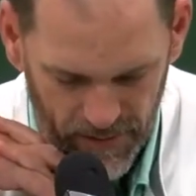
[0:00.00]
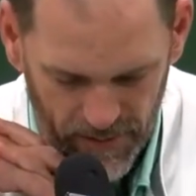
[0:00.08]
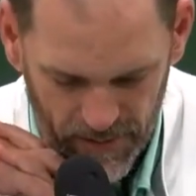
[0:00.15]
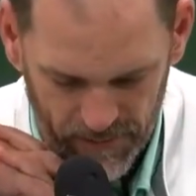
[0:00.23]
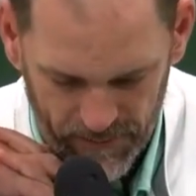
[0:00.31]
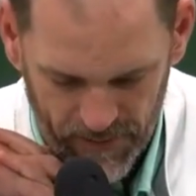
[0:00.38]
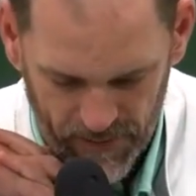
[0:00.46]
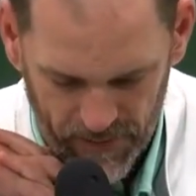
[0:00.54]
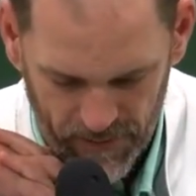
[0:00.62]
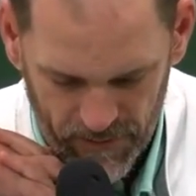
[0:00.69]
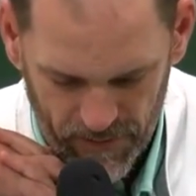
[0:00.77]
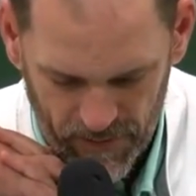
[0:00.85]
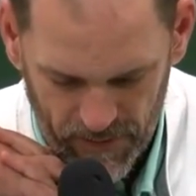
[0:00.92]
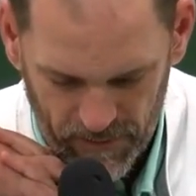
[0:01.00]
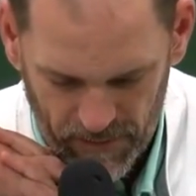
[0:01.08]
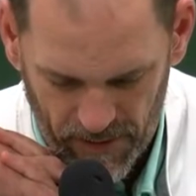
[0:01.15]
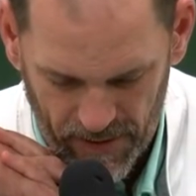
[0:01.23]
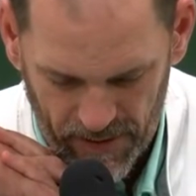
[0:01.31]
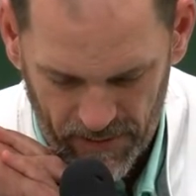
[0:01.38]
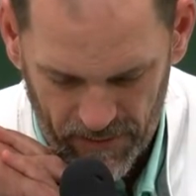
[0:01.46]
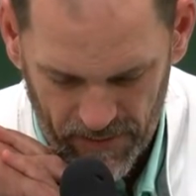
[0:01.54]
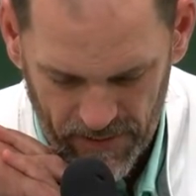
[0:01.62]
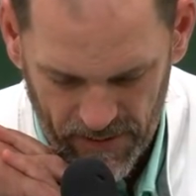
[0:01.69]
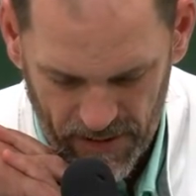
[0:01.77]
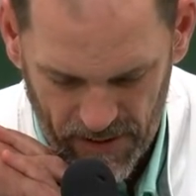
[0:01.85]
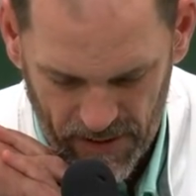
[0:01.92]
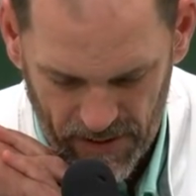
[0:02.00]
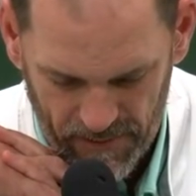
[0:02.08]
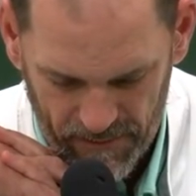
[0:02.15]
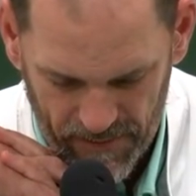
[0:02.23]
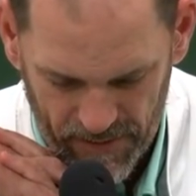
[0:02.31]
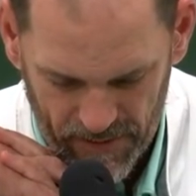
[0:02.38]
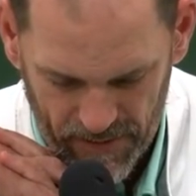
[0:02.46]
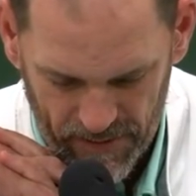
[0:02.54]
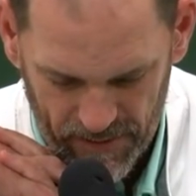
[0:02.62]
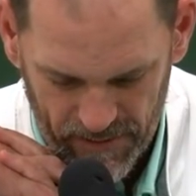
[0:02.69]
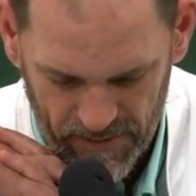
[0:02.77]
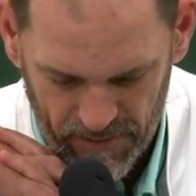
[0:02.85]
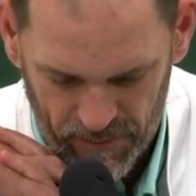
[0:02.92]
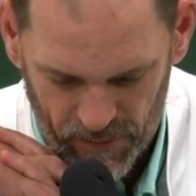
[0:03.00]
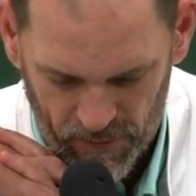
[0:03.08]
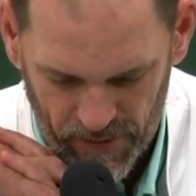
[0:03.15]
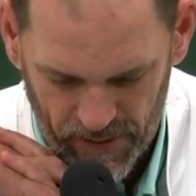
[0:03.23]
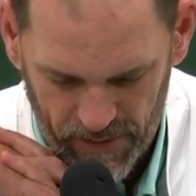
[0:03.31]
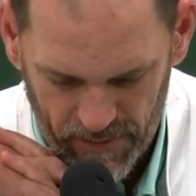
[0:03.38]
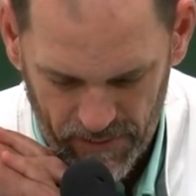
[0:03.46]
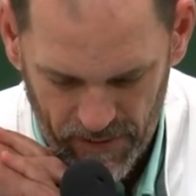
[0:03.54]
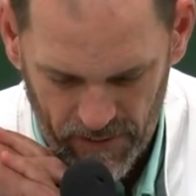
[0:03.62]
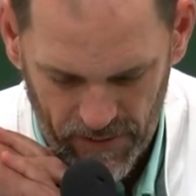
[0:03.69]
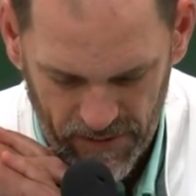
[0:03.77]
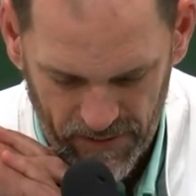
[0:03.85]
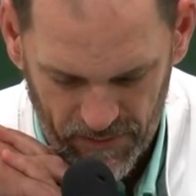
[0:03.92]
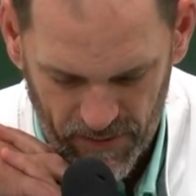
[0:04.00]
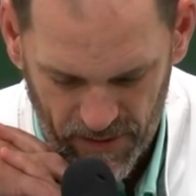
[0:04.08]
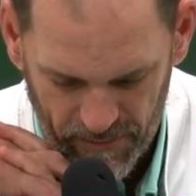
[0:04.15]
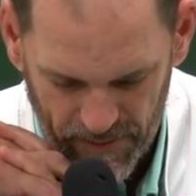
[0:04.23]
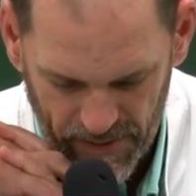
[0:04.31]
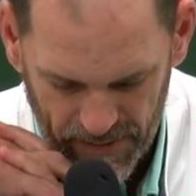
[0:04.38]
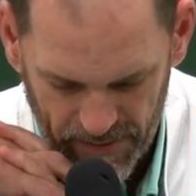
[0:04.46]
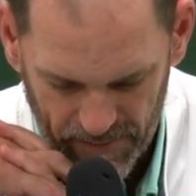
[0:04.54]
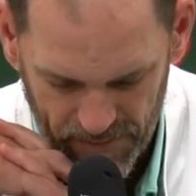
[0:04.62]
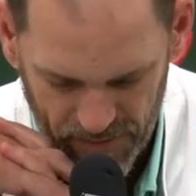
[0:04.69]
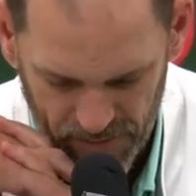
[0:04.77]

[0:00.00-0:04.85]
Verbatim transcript: Uh, drawing a blank on his name. Uh, is it Boyd? No, that's the running back. I'm